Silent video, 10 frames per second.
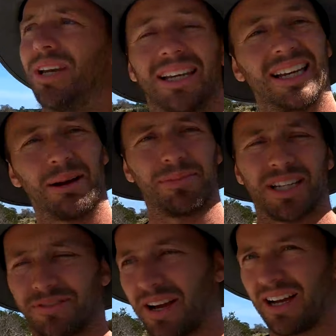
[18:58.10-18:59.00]
we didn't come
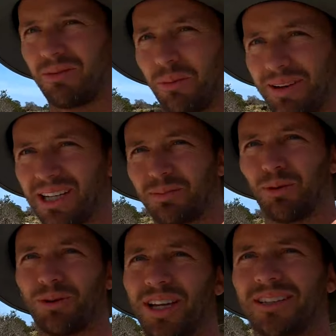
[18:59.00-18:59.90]
this far when we
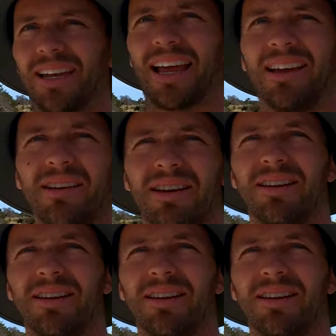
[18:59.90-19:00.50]
explored yesterday.